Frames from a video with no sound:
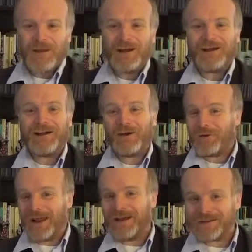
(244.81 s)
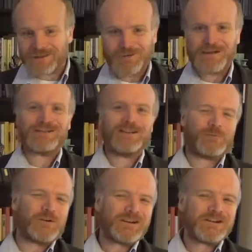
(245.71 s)
Okay, so that's it
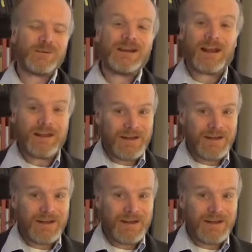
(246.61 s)
for this week.